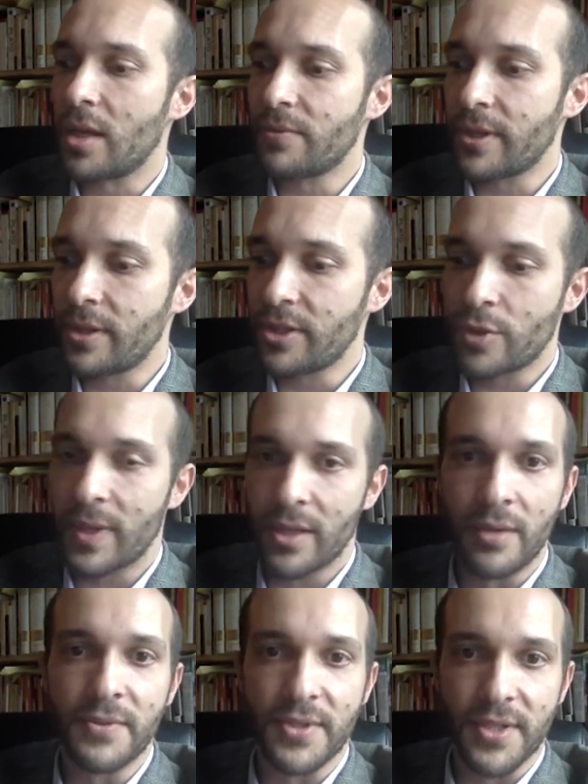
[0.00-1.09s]
and frankly, Joe, I'd
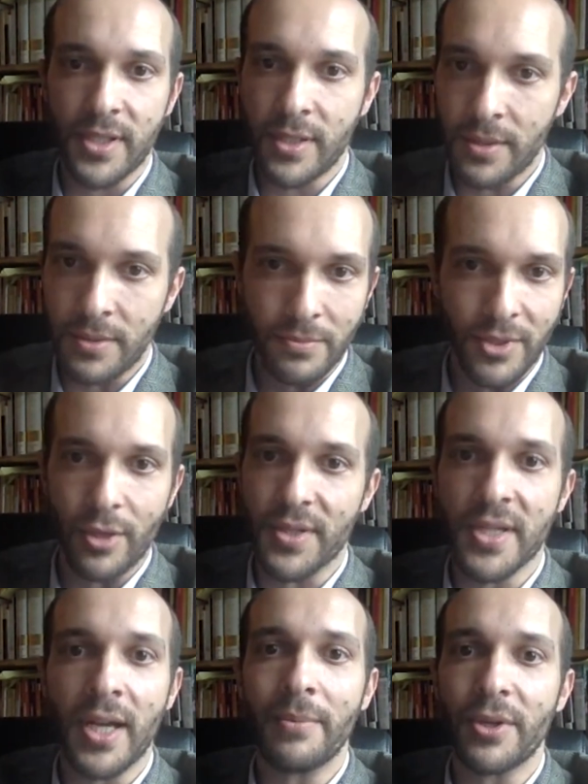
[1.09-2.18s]
love to see you know
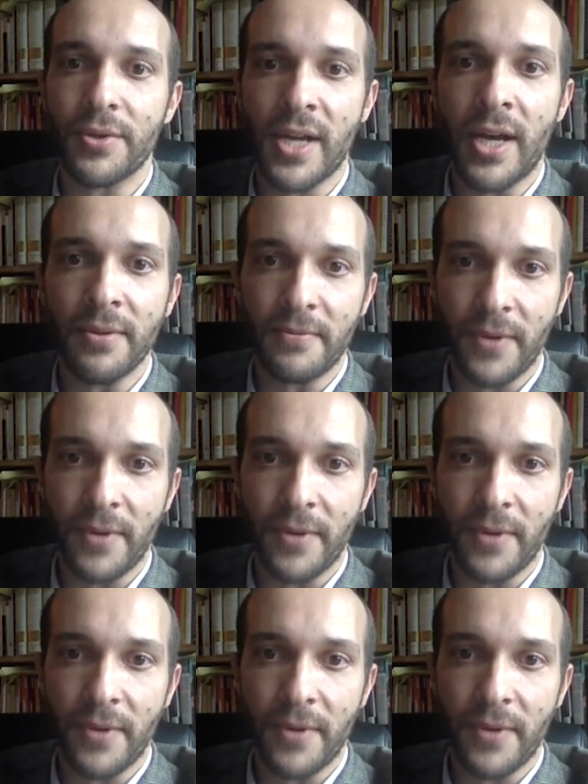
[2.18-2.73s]
as time goes on,